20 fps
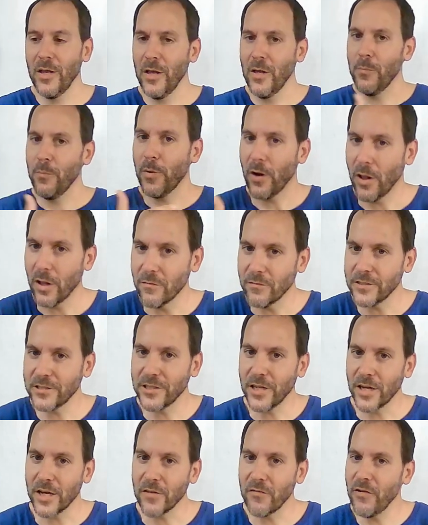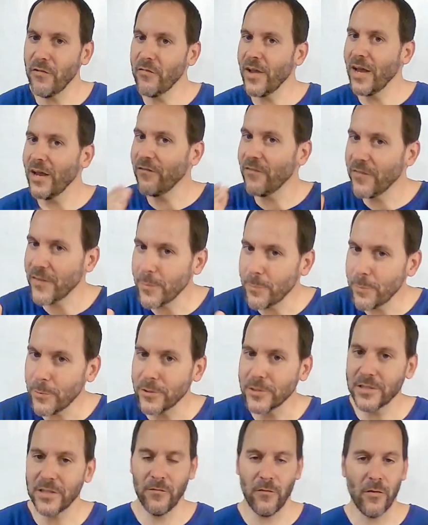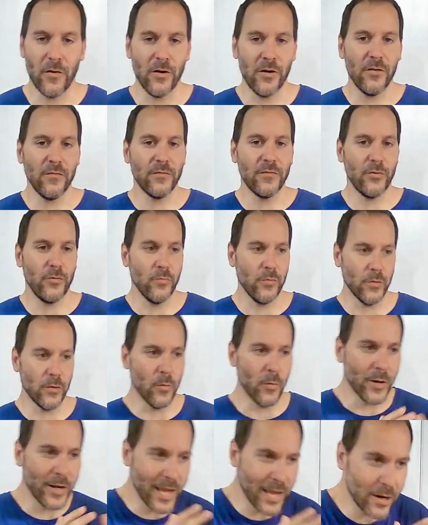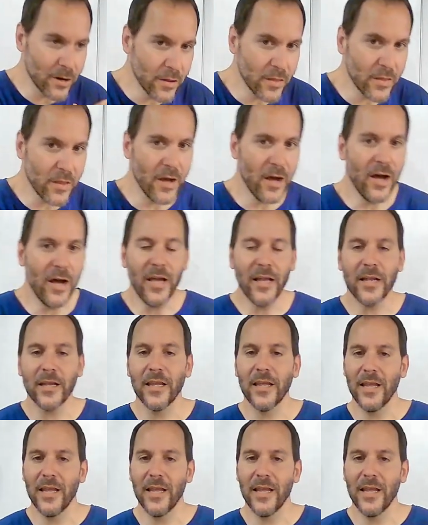But all of a sudden, if you've got flippers involved who are going out on the hunt